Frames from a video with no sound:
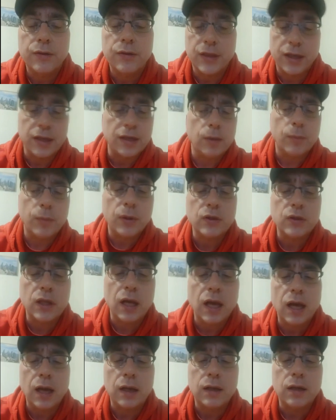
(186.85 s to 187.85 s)
Think about
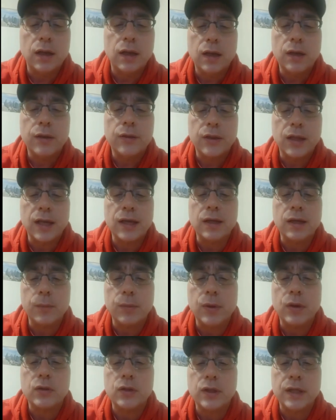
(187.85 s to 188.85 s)
that. Think
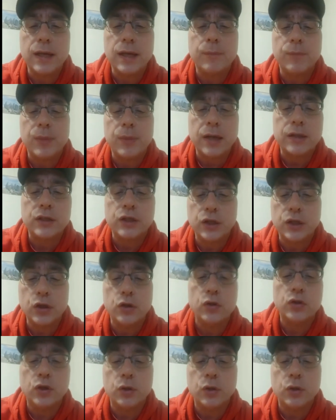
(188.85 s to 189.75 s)
about the impact to you,